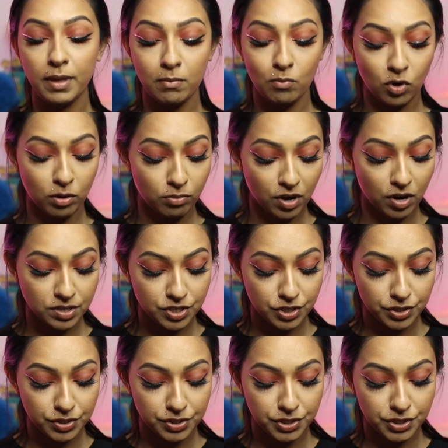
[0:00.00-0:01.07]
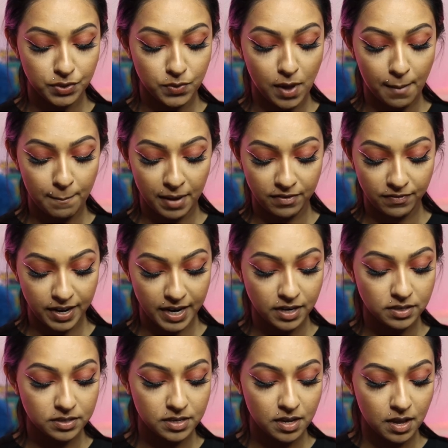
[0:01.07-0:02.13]
bit more bronzer to my
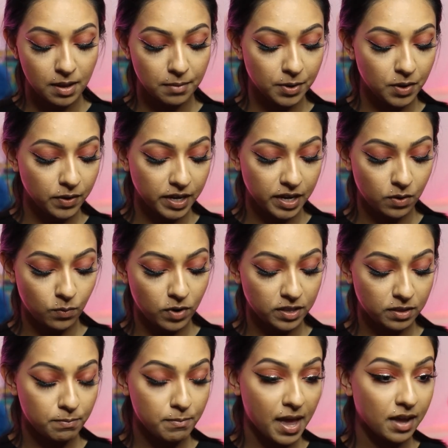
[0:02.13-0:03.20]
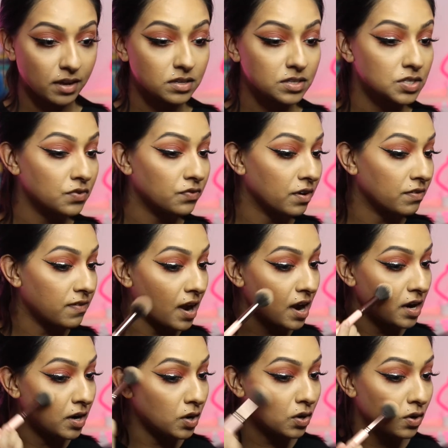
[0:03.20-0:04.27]
face, going in with MAC's
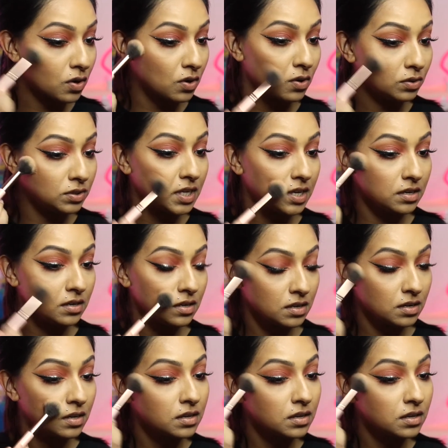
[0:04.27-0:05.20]
Refined Golden.